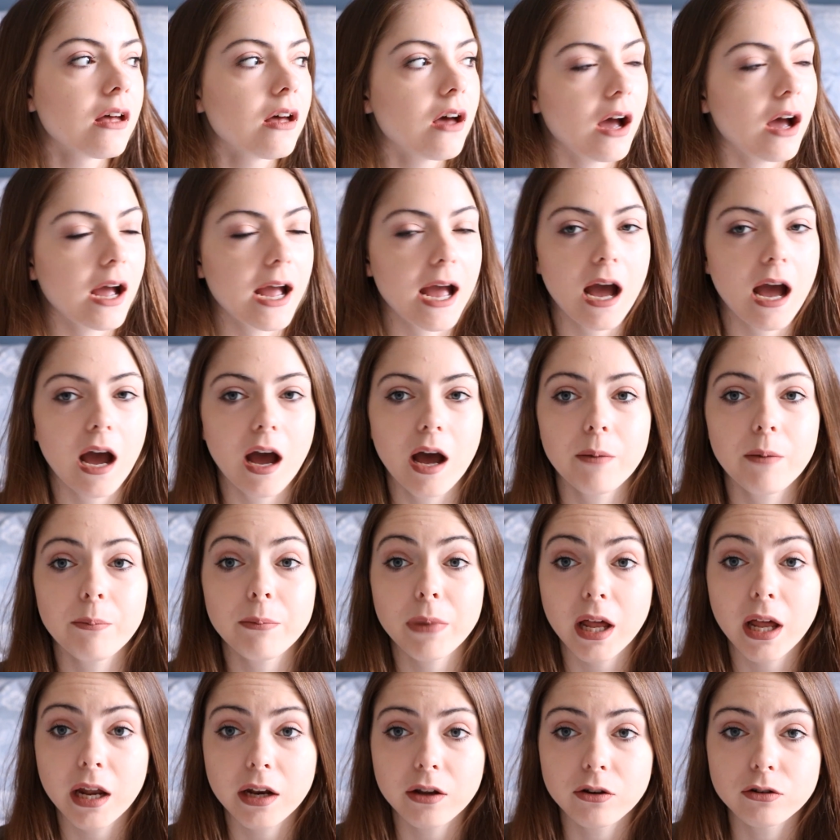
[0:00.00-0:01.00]
I am
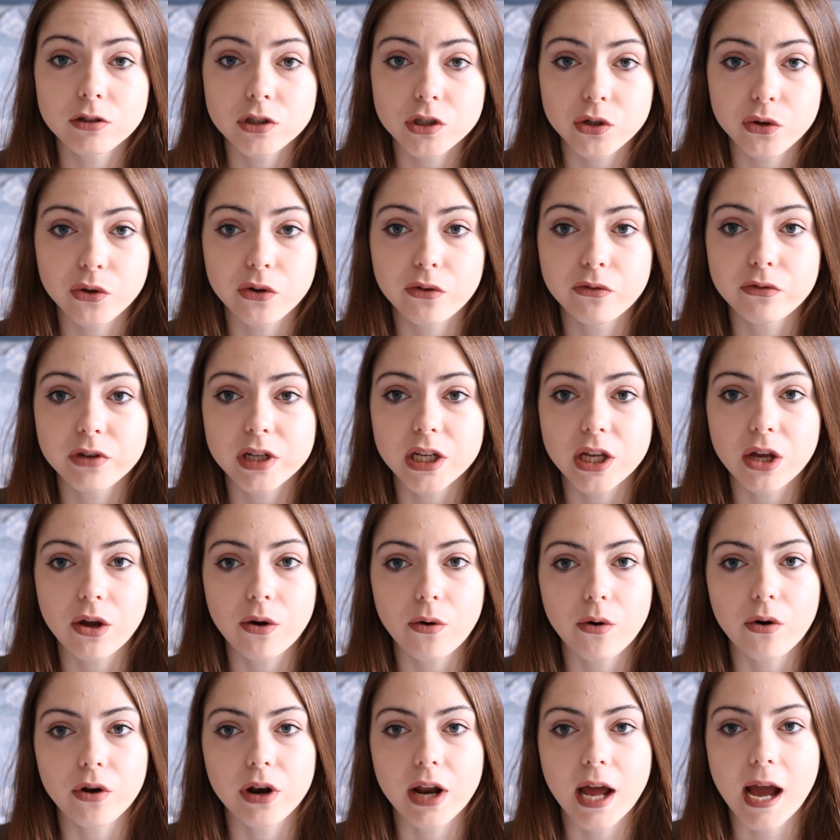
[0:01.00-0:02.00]
planning on doing a video
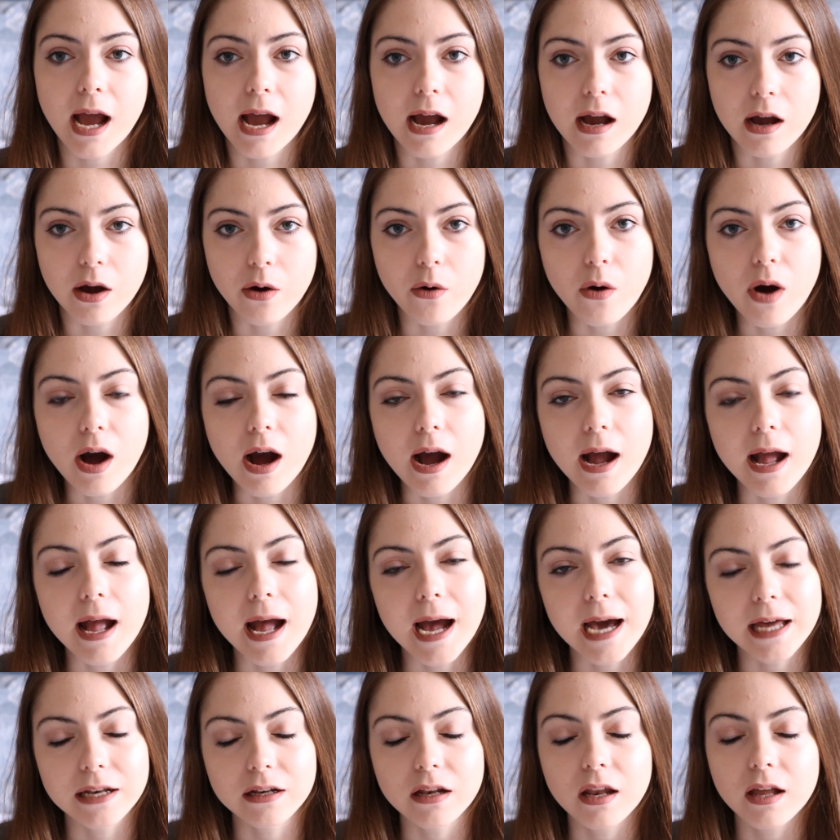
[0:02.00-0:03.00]
on how I
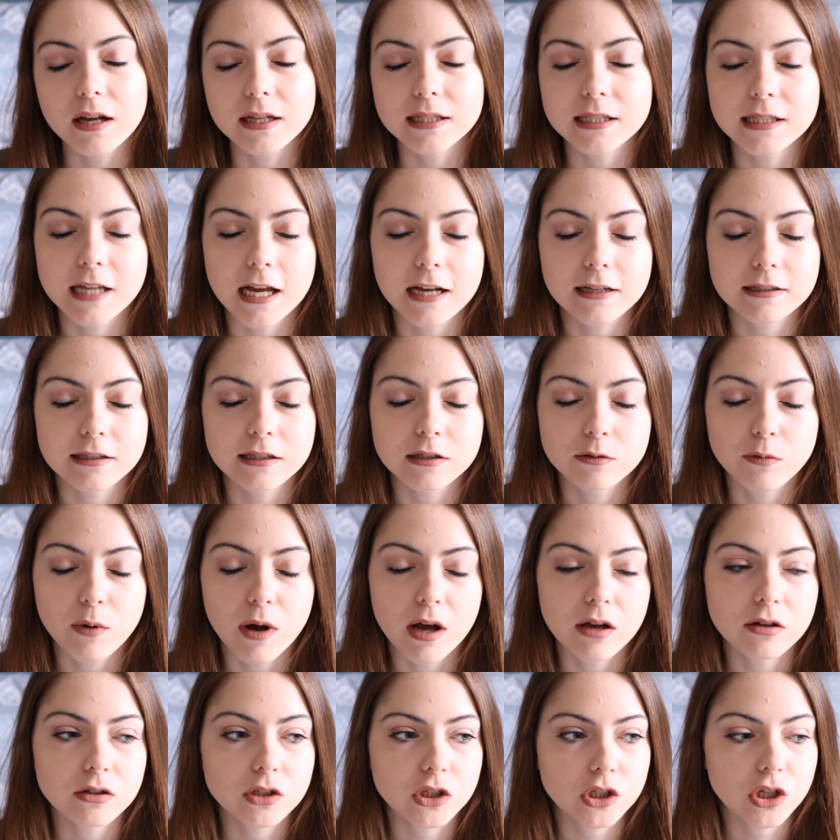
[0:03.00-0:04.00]
analyse text as
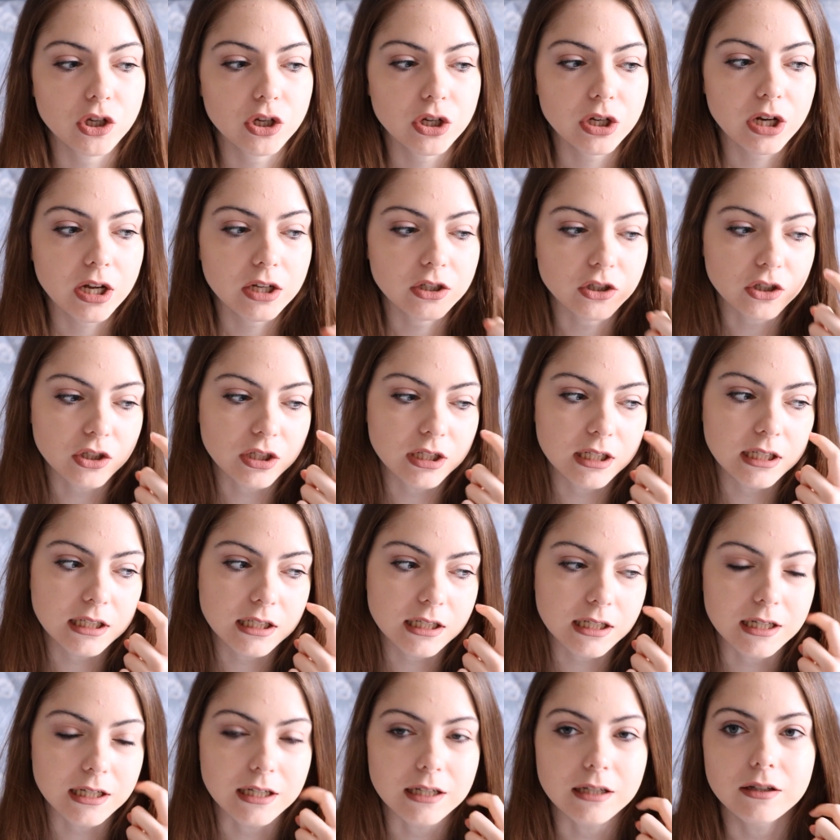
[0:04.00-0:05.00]
well soon. I just need
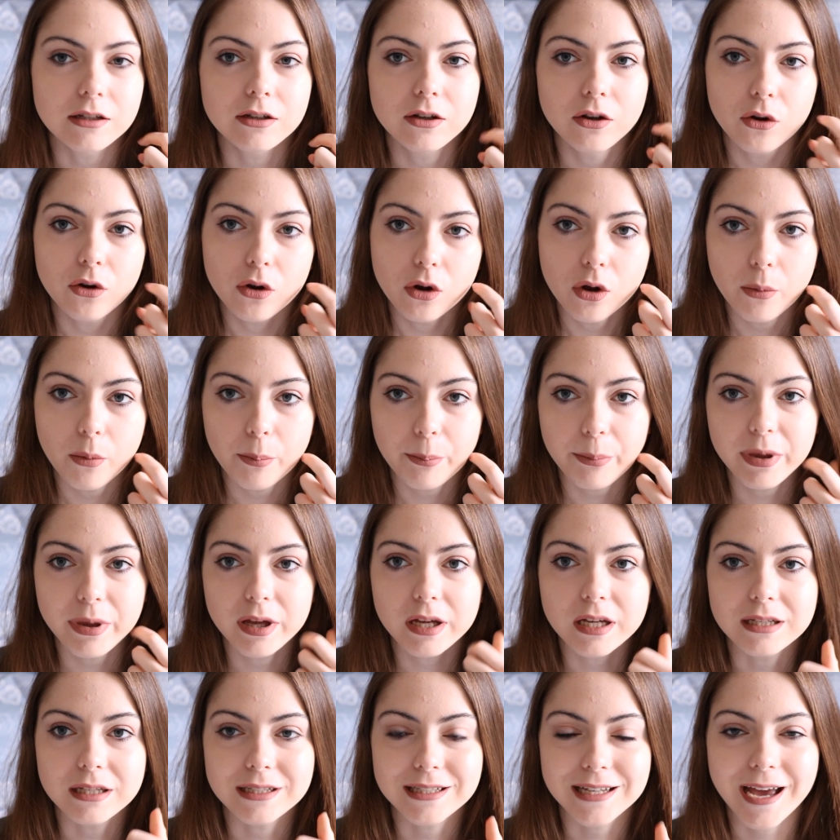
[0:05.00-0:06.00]
to
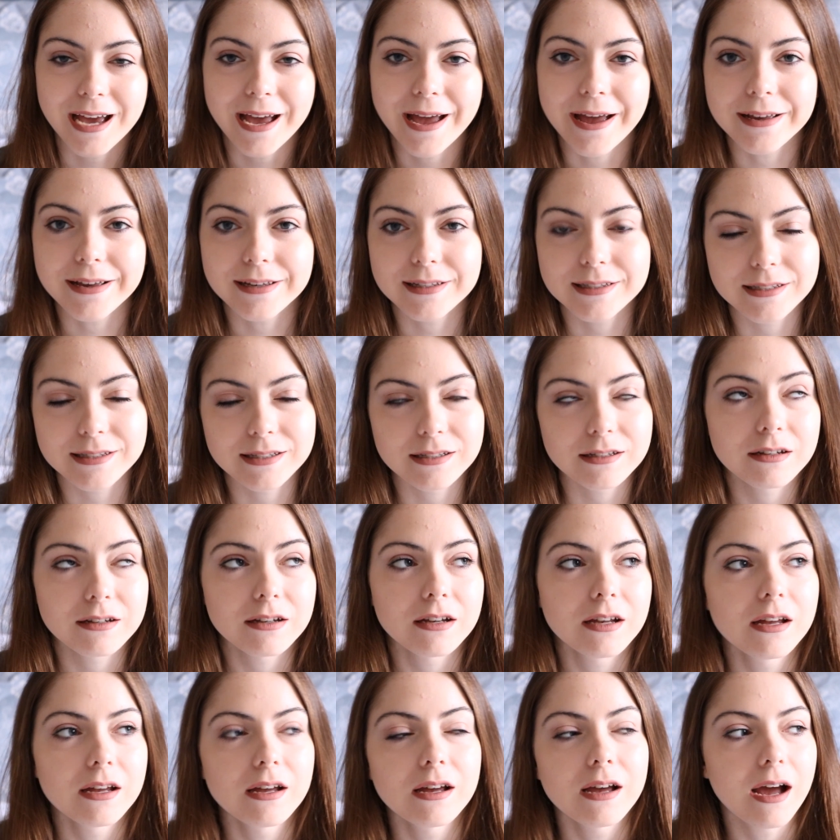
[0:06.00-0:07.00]
pick a text
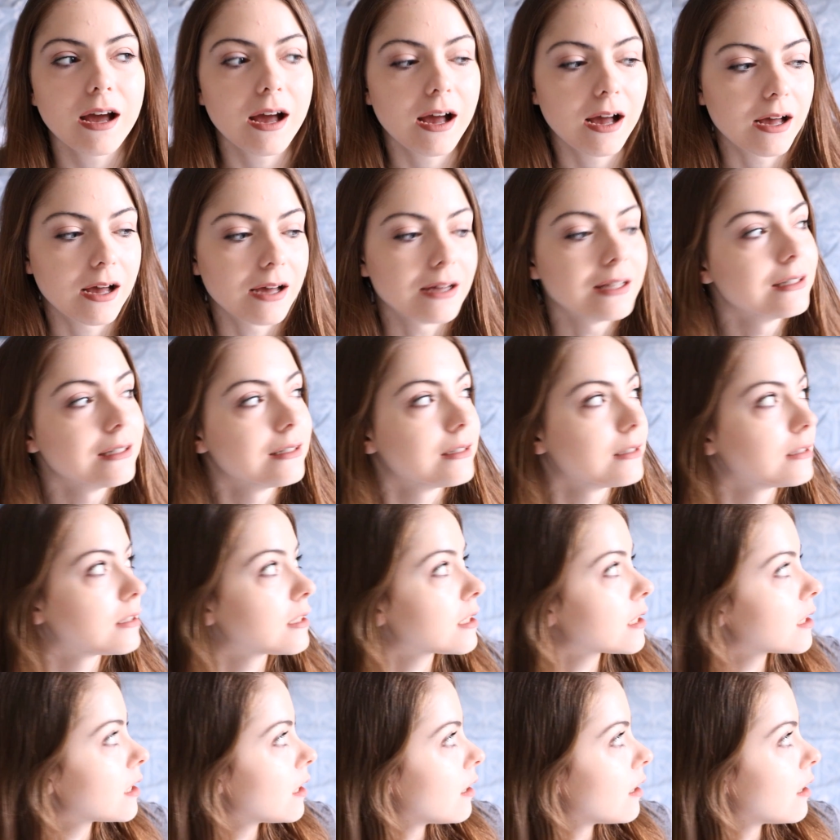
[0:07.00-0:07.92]
and